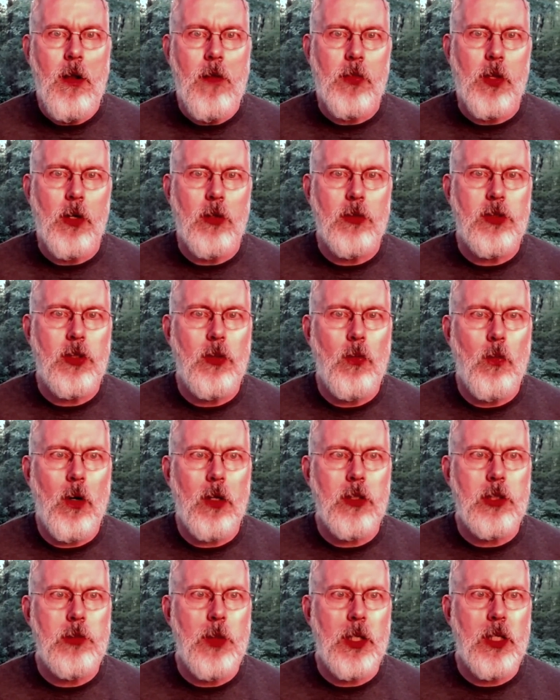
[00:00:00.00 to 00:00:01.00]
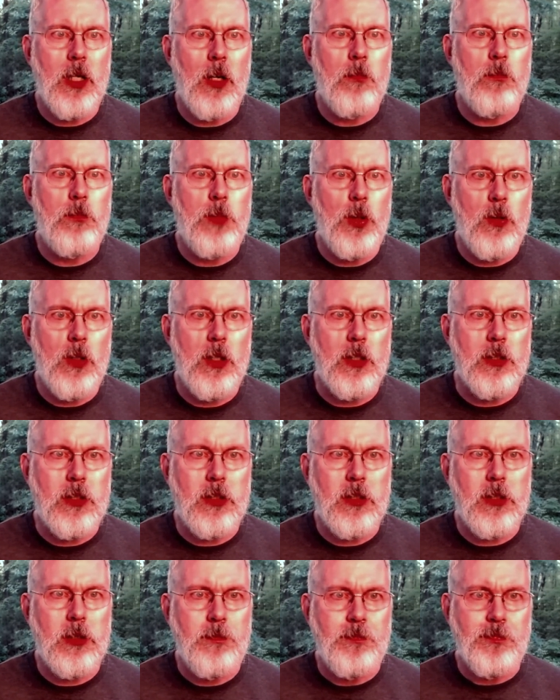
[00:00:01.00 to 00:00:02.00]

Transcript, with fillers: Those who want to become Buddhists?